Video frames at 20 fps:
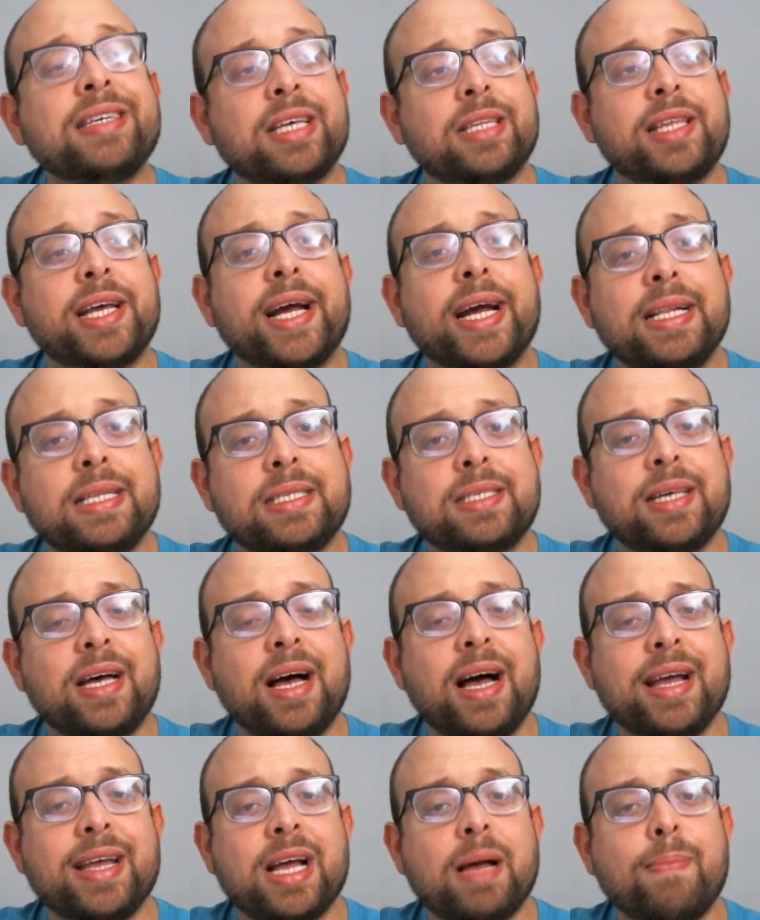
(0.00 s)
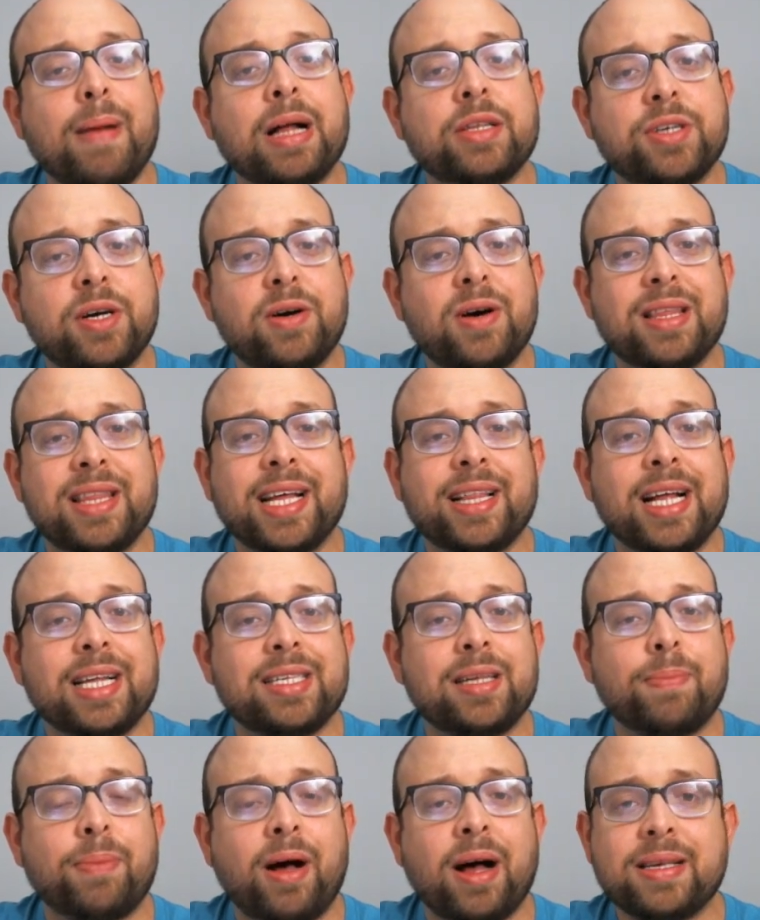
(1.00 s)
I think it's Yamato. I think that's
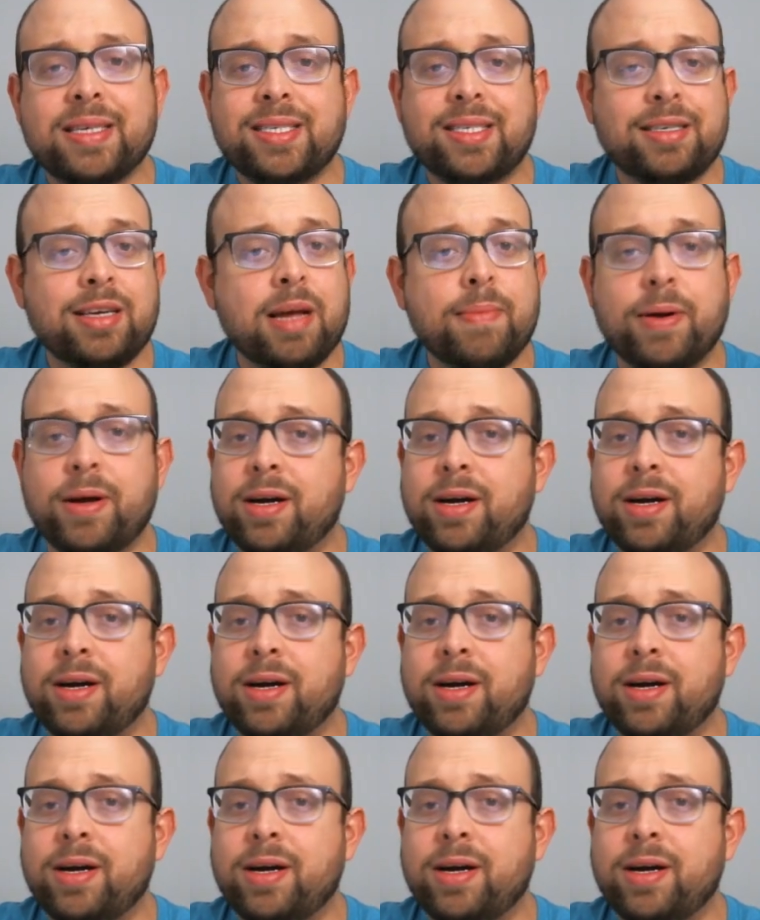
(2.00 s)
the boss's name.